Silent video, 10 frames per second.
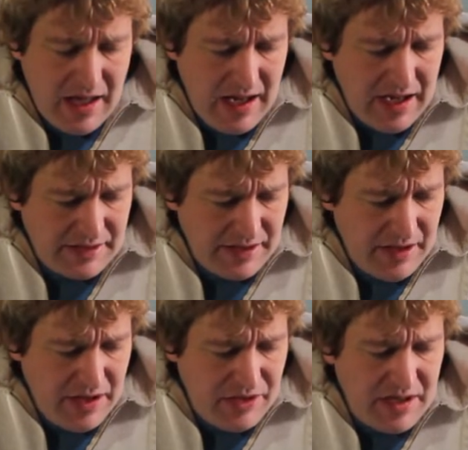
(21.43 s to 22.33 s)
and
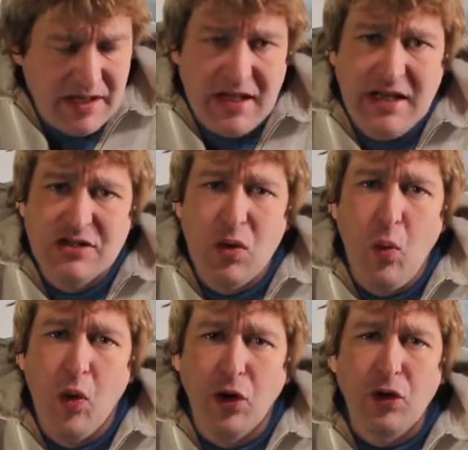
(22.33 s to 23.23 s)
the need to
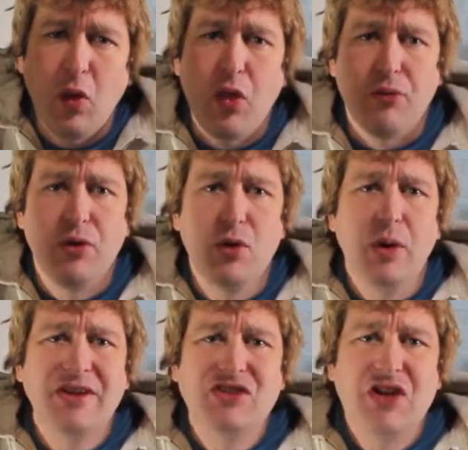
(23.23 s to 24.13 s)
work
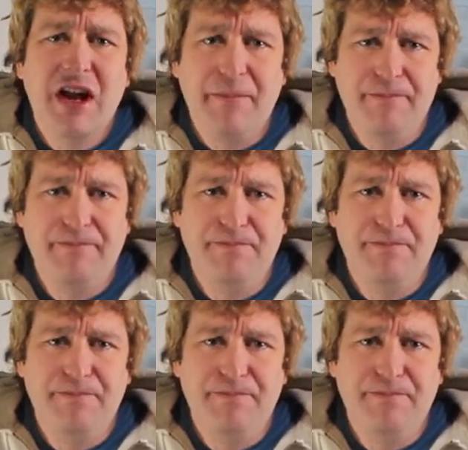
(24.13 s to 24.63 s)
through shame.